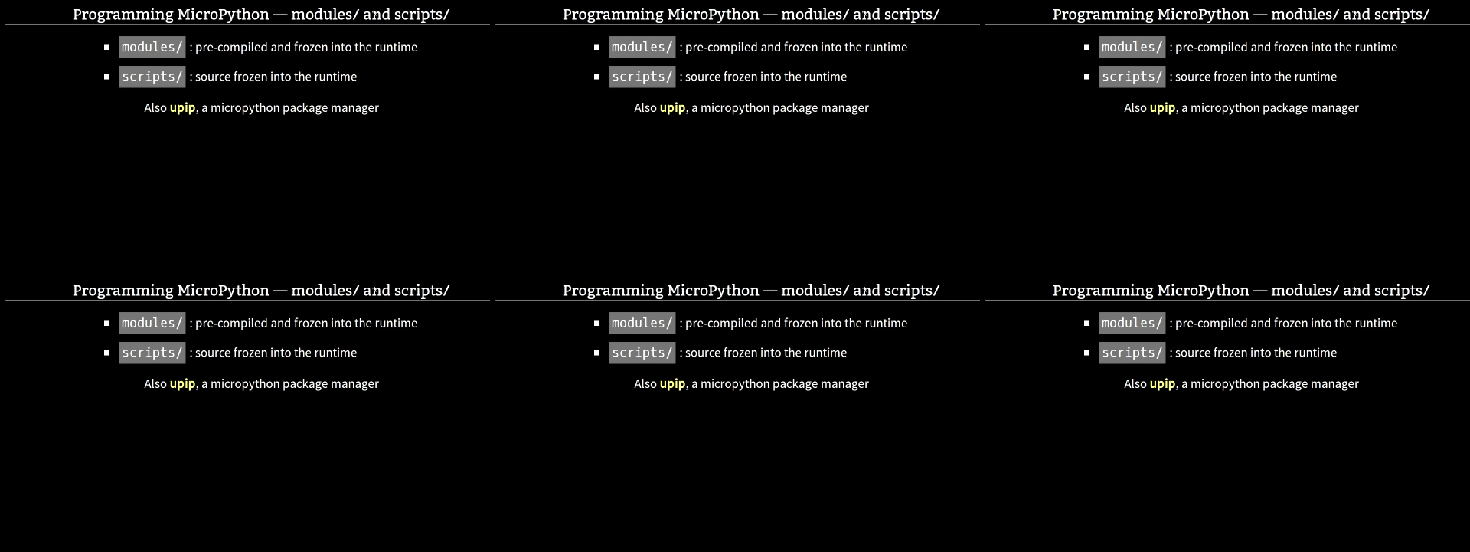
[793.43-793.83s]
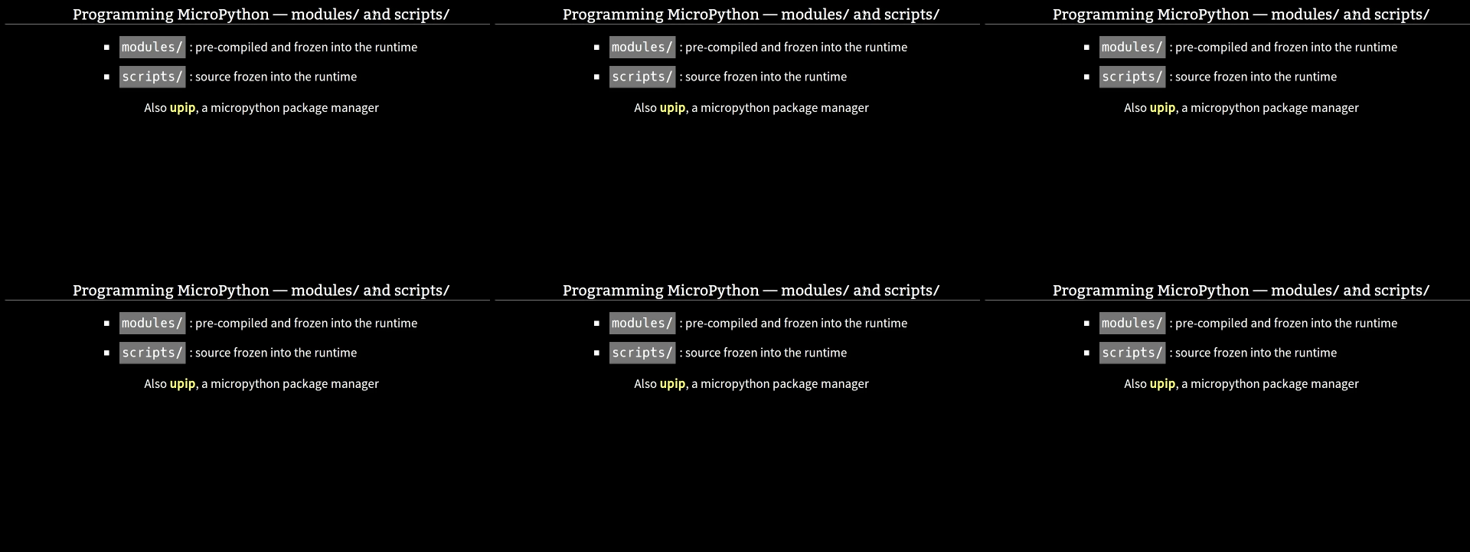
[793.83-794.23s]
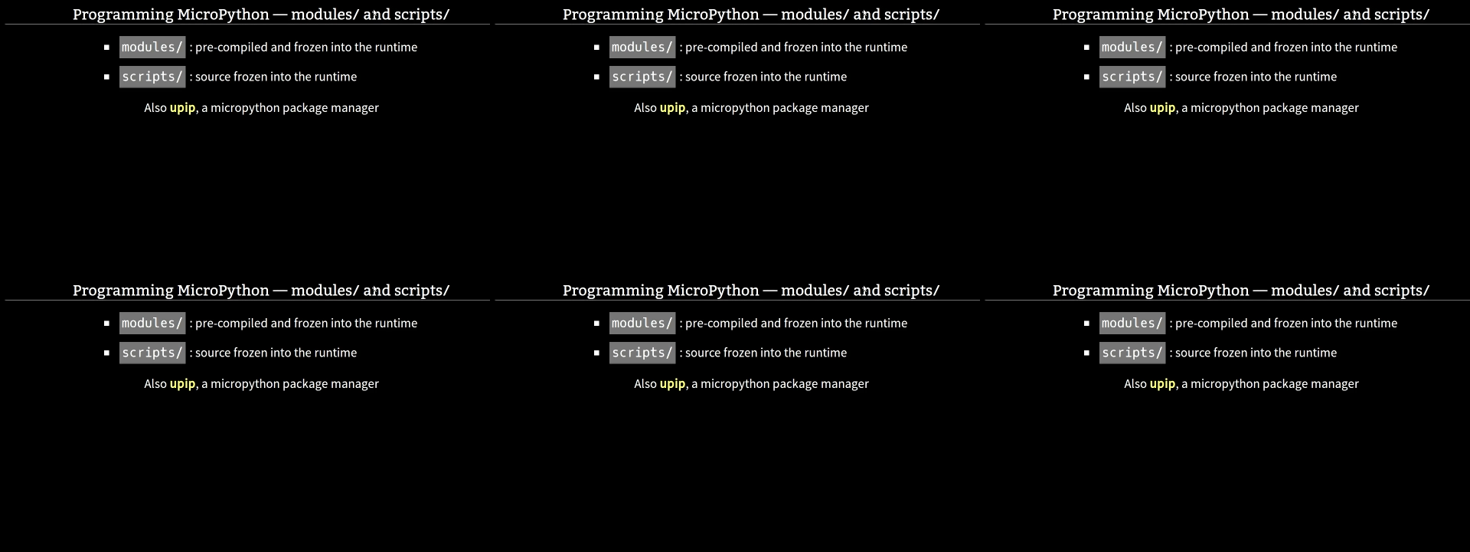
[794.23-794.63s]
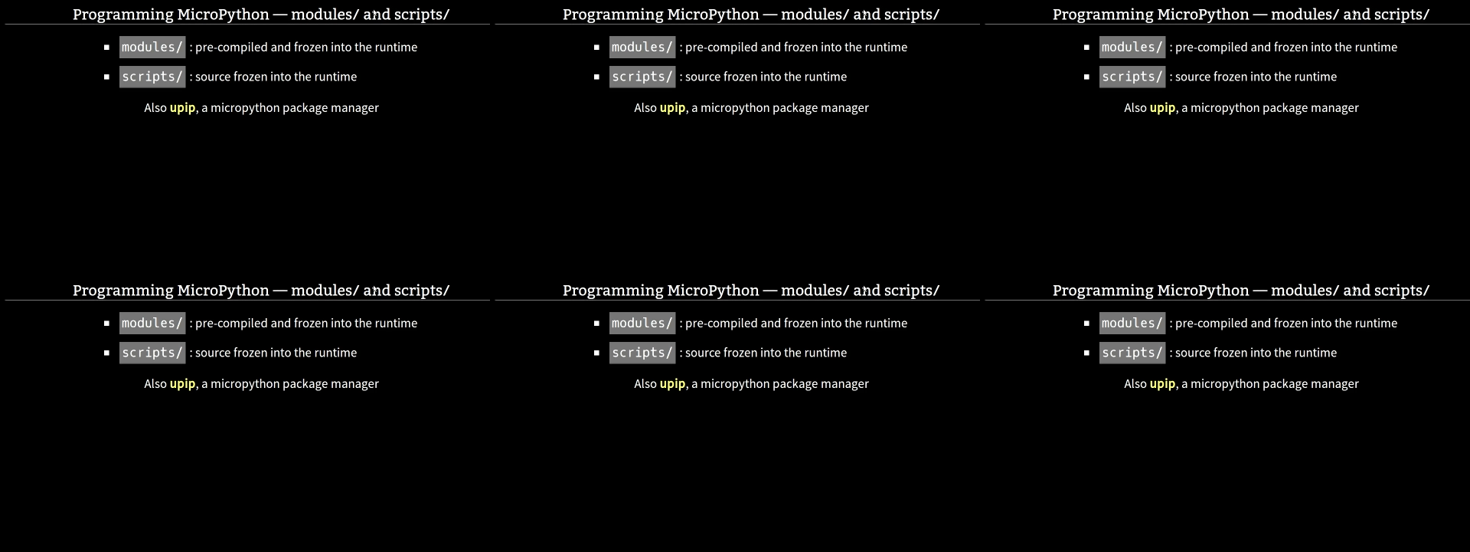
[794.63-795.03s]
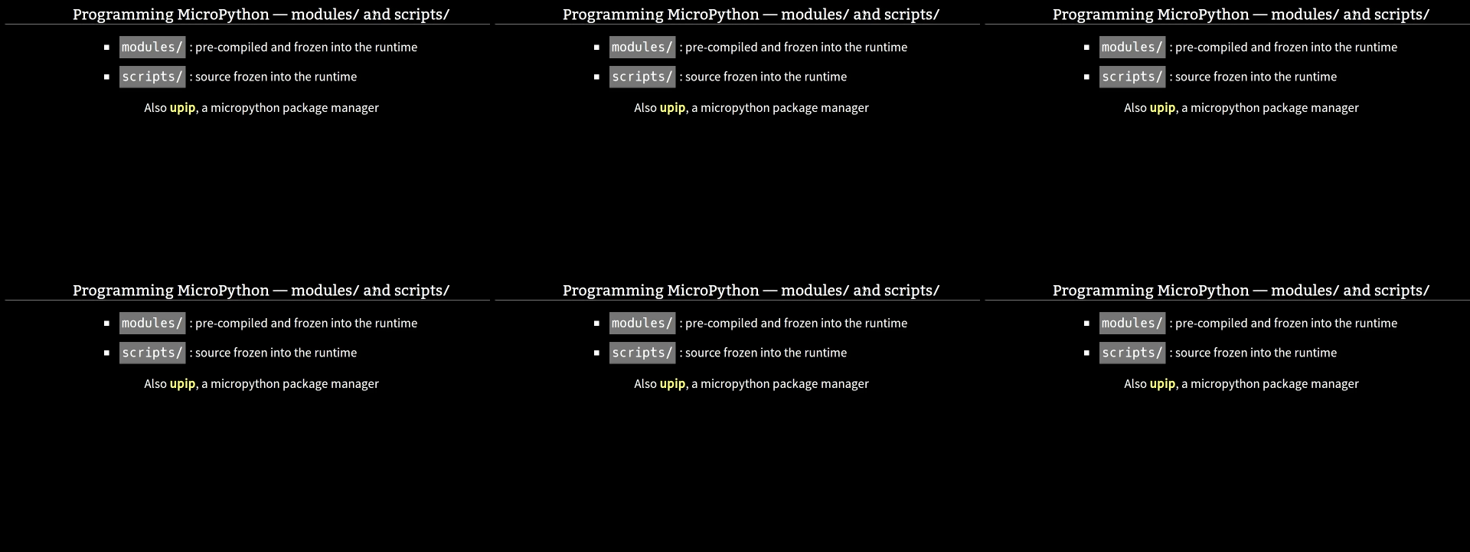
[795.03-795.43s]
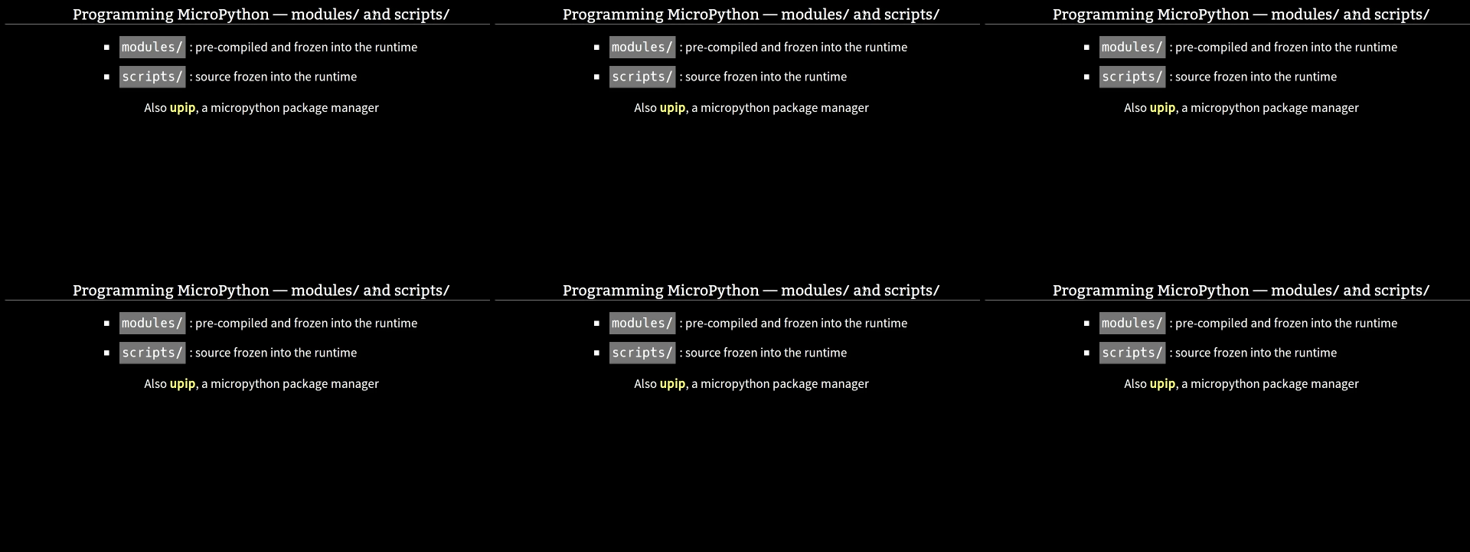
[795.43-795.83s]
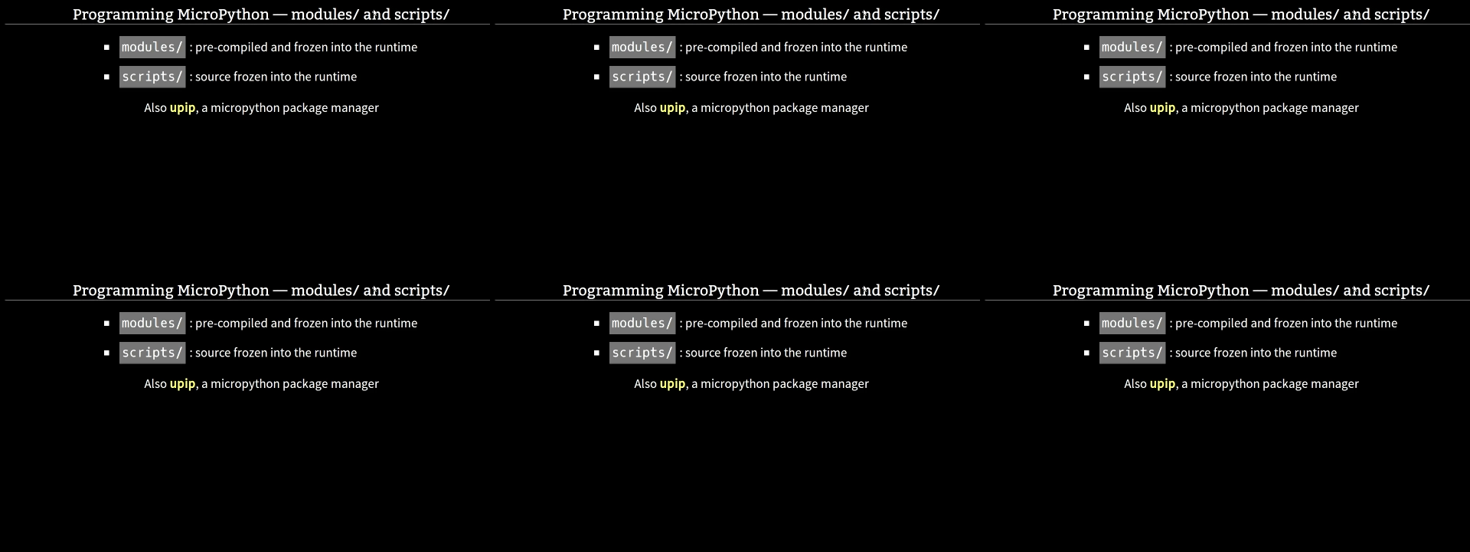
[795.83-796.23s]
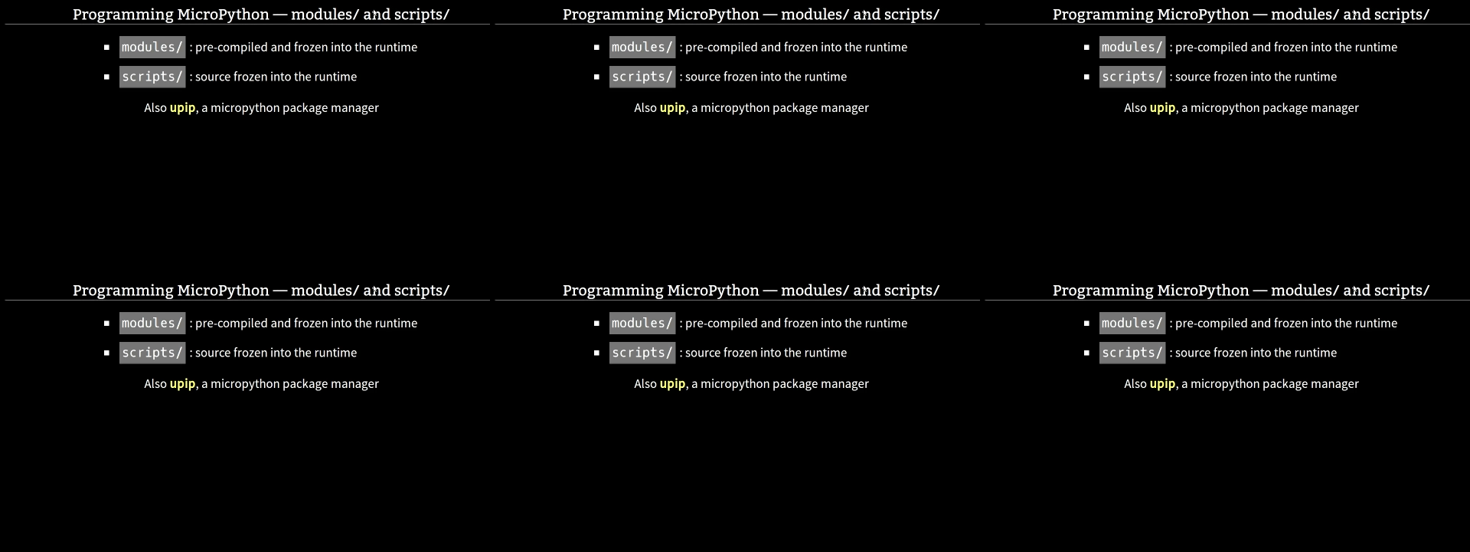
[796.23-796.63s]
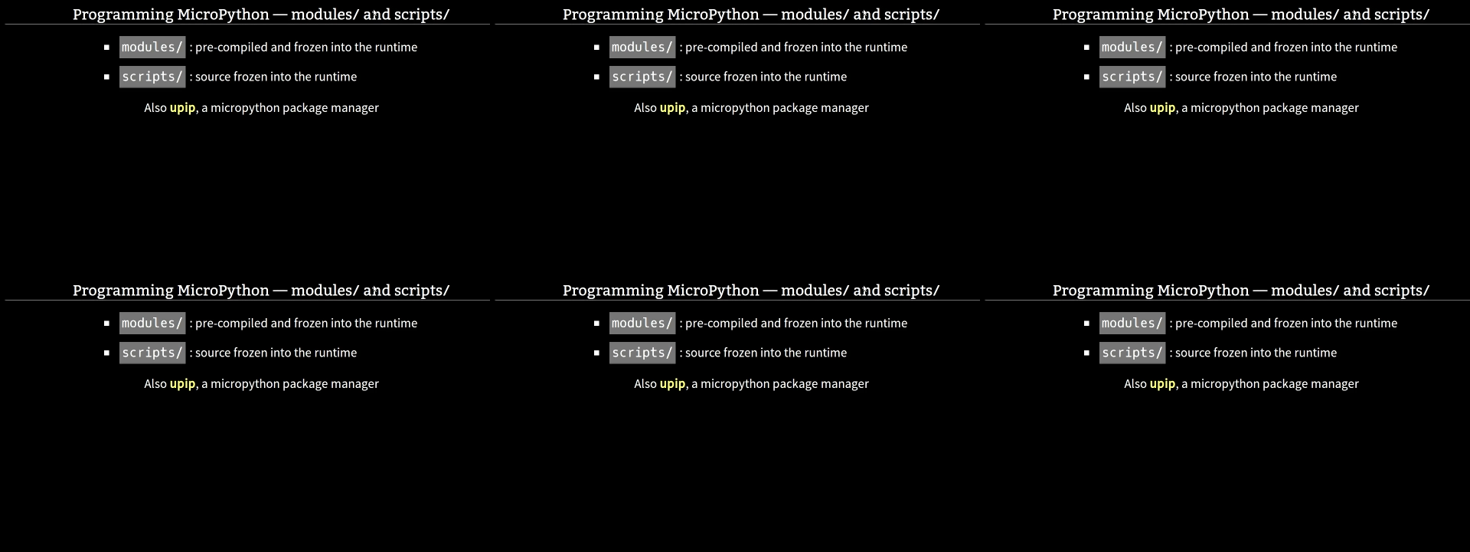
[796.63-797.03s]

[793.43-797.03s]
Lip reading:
[unreadable: no face in view]